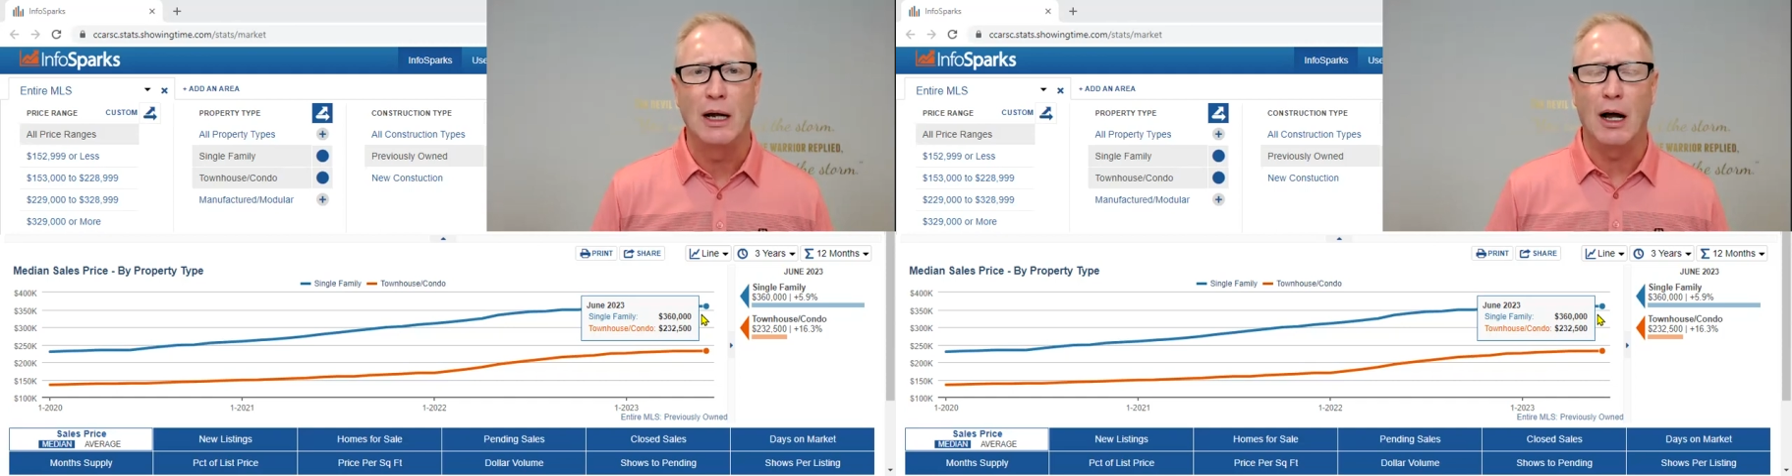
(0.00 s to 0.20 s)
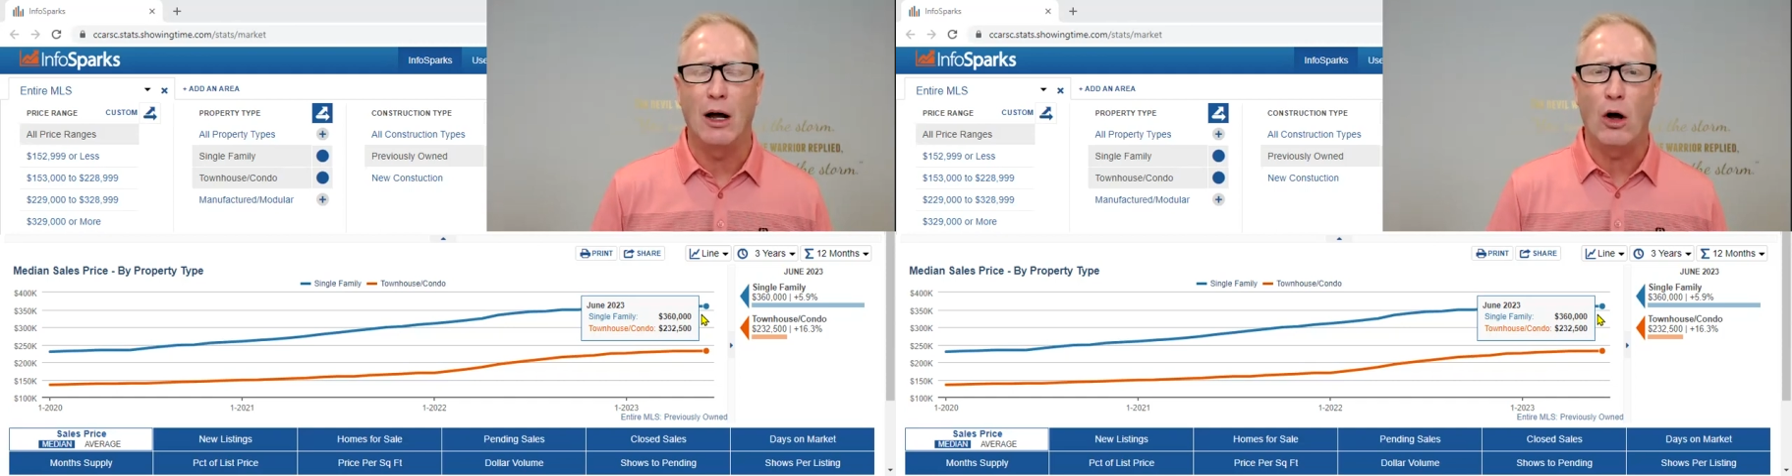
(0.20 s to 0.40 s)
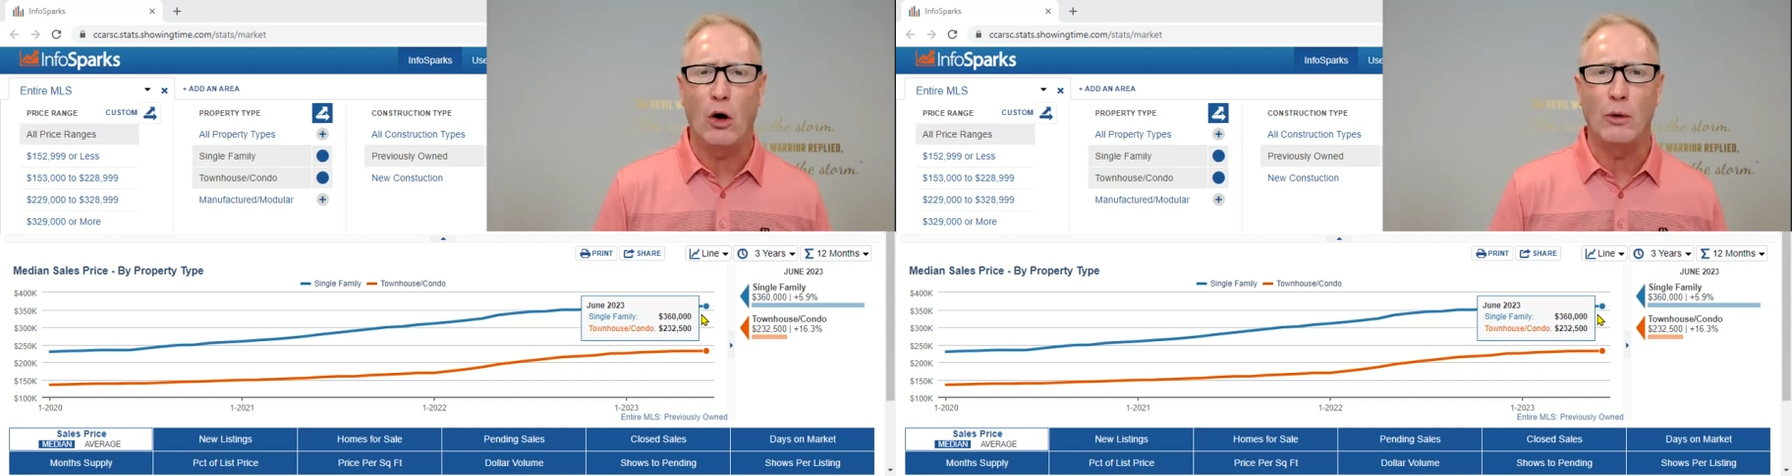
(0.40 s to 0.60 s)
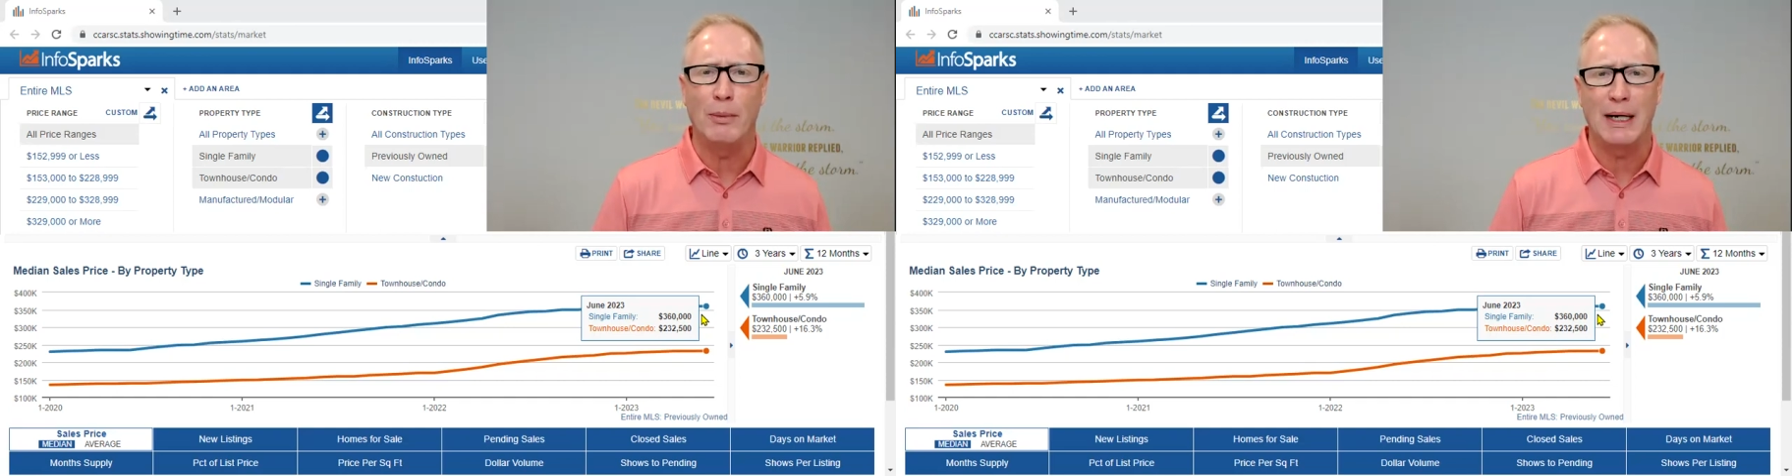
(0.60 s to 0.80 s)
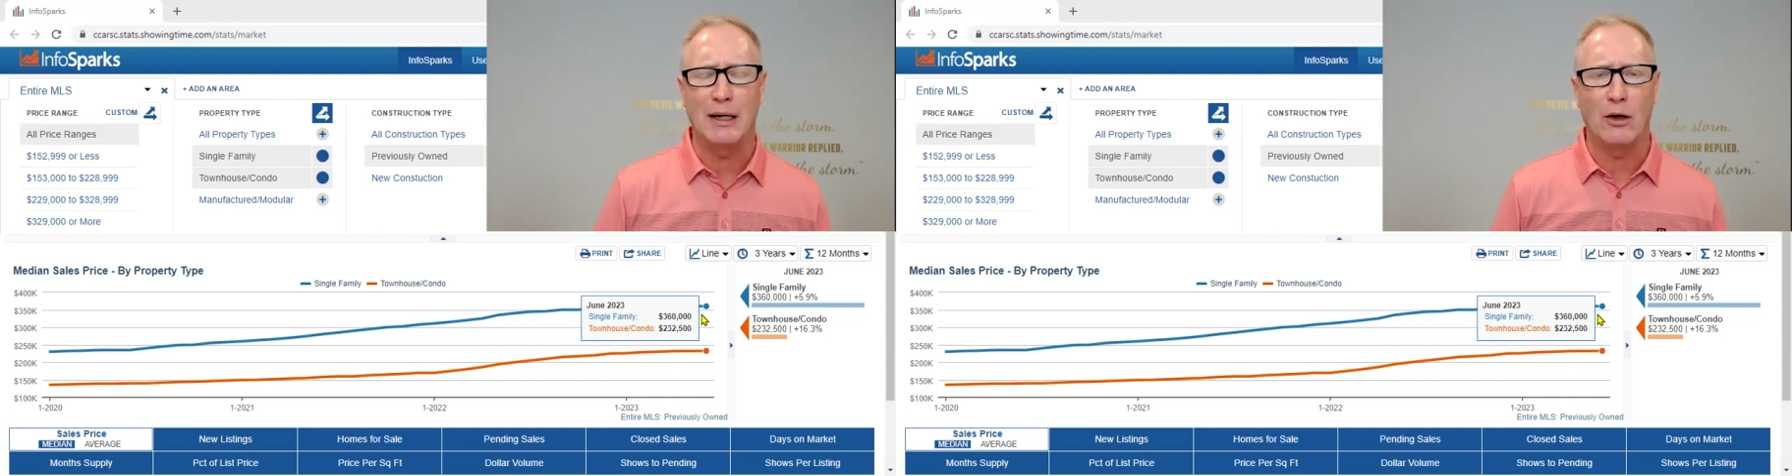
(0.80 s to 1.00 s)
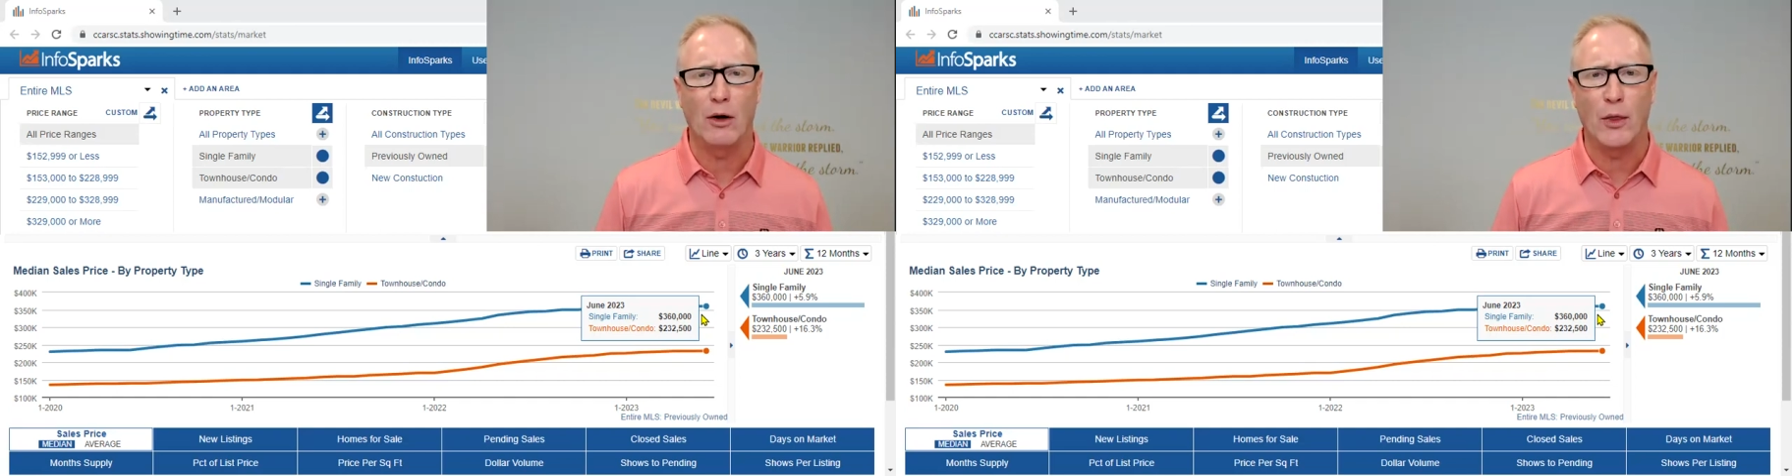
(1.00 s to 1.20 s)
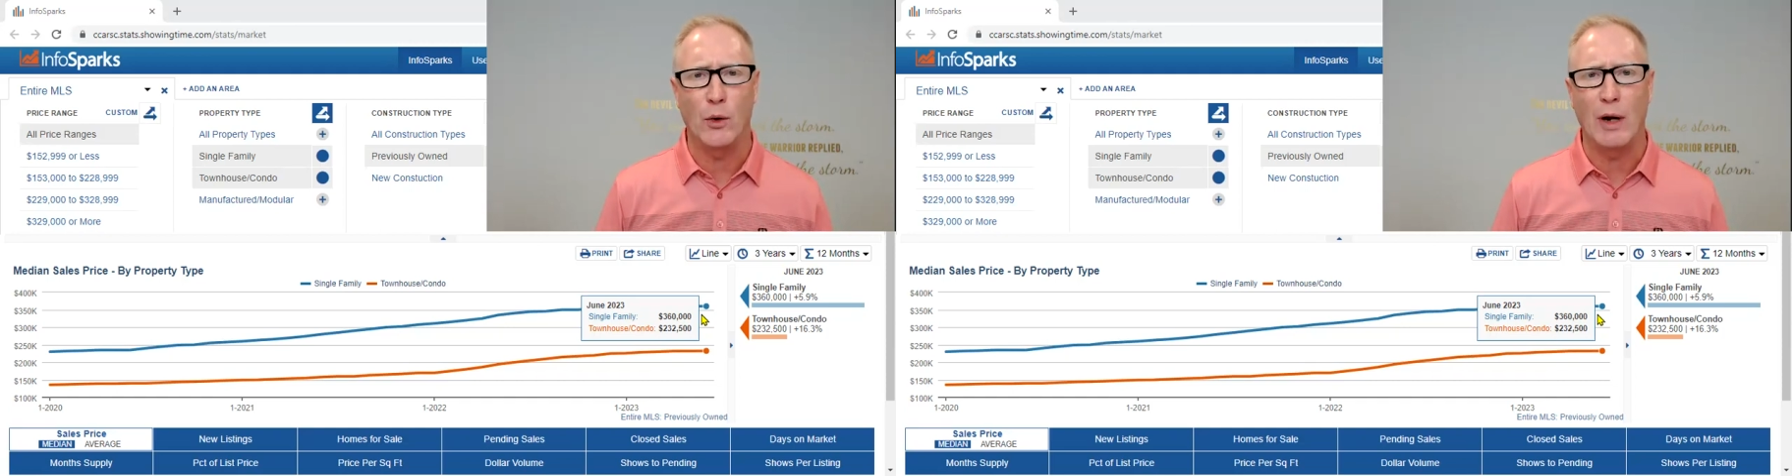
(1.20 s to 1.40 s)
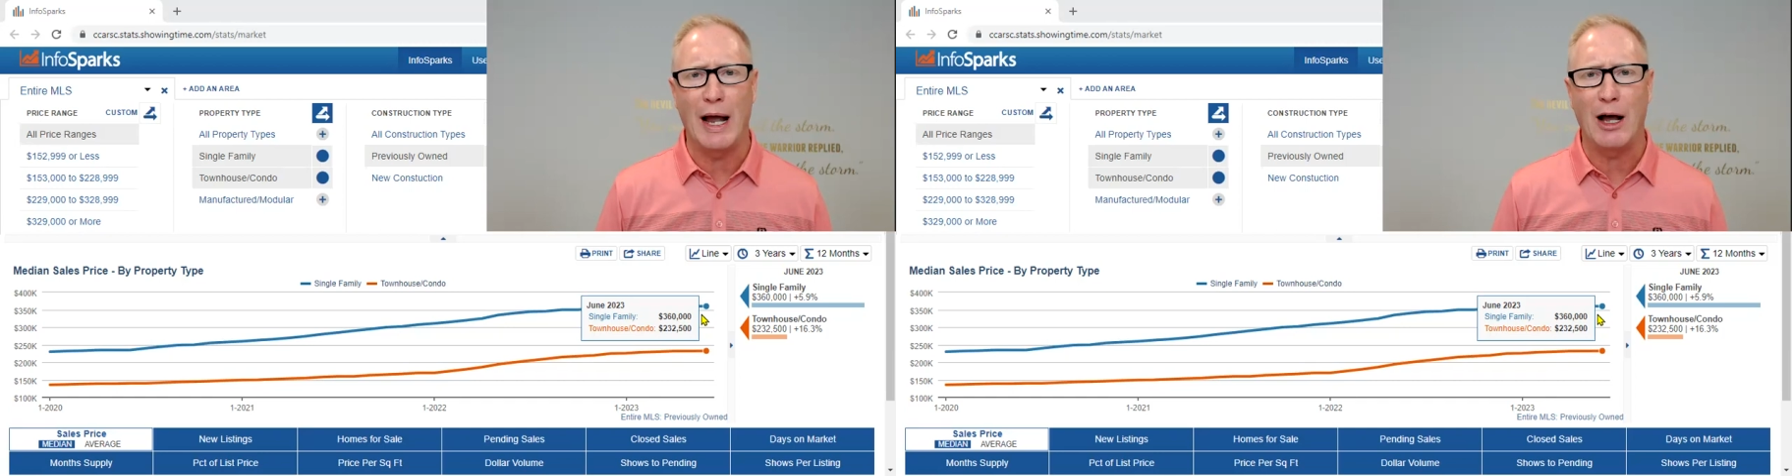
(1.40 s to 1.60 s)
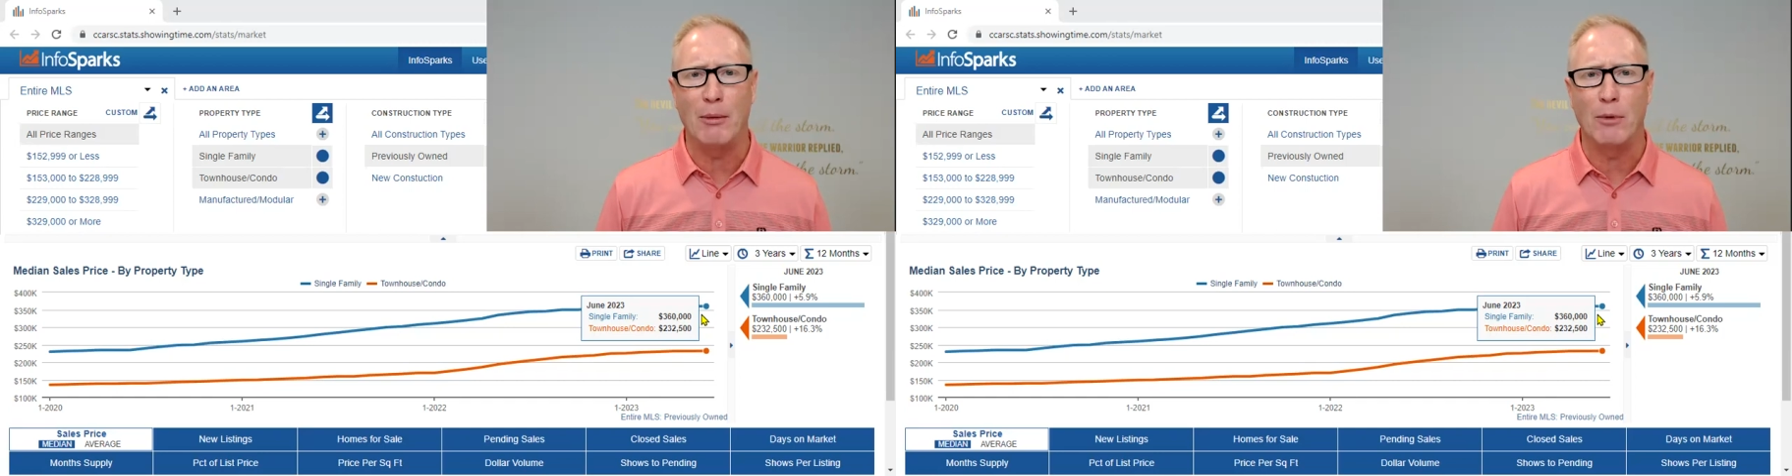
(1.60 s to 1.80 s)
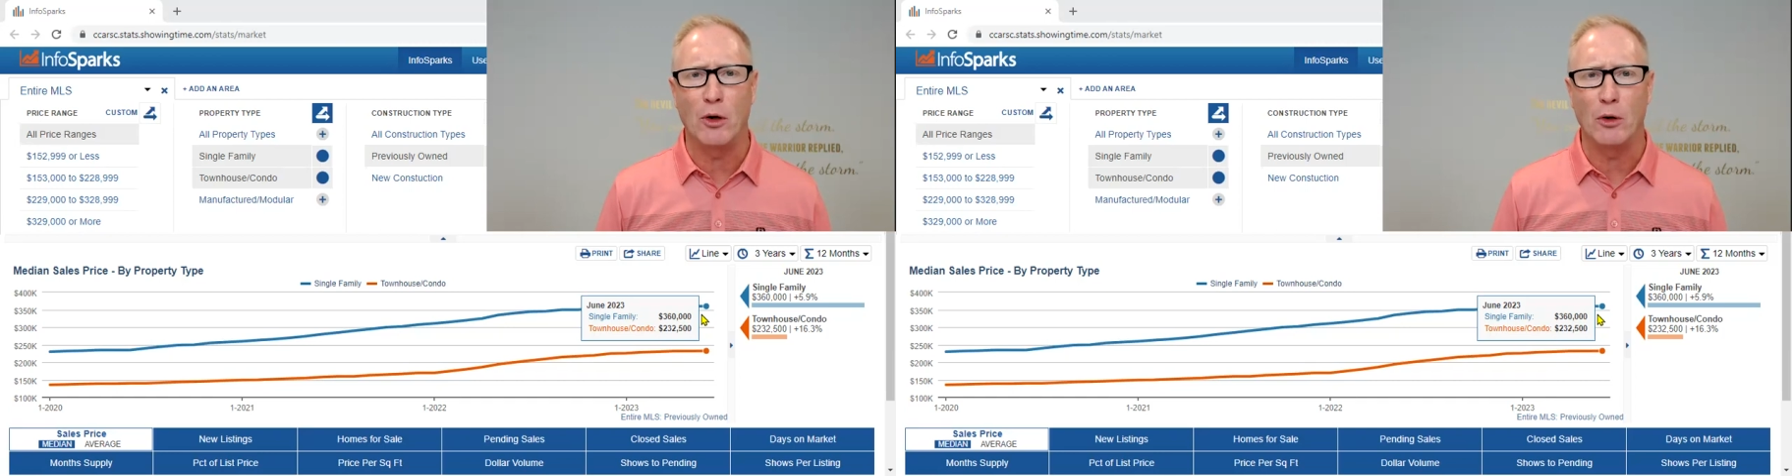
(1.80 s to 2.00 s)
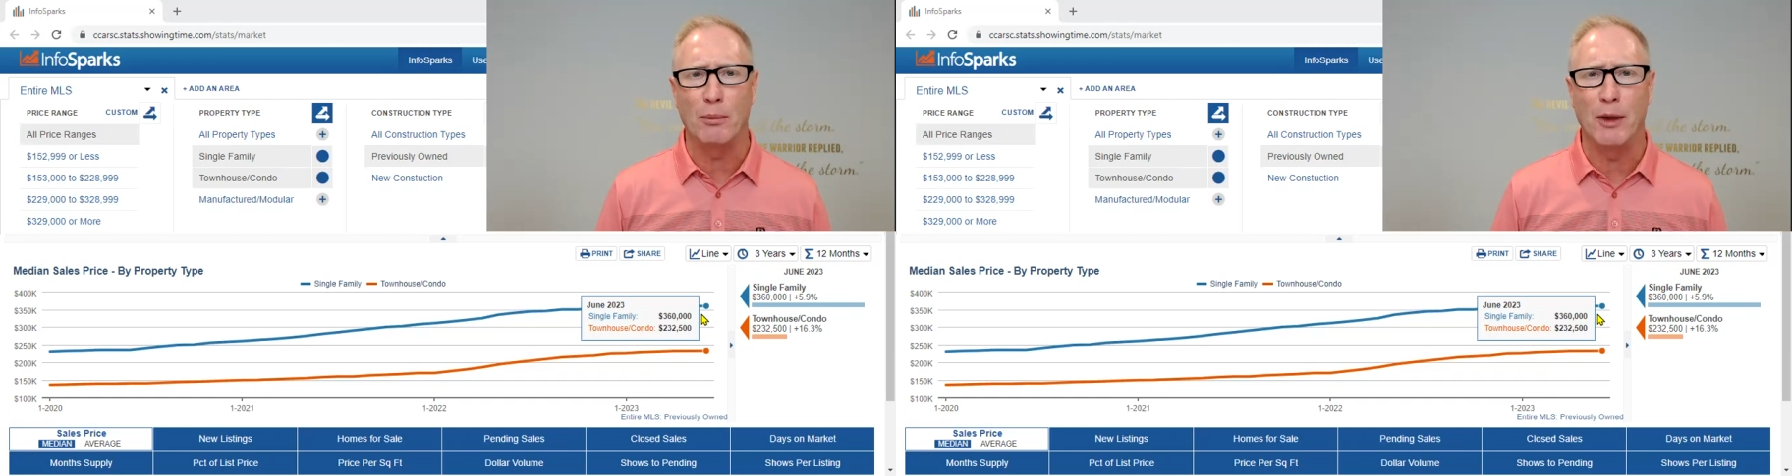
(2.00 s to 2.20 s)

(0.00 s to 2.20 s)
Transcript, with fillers: a home here throughout Myrtle,